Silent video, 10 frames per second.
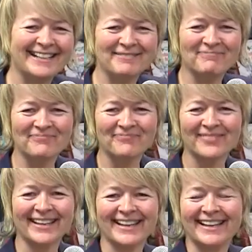um,
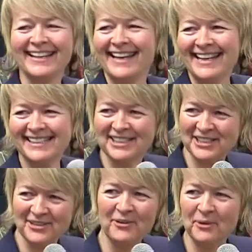it's
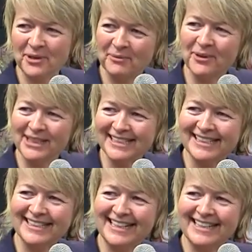just not what you want, is
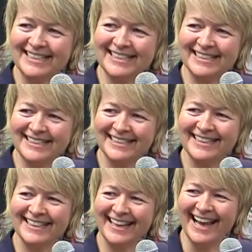it? It's oh, that
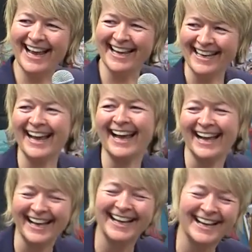
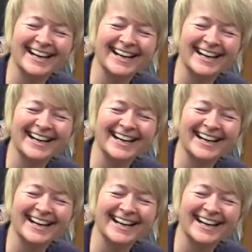again.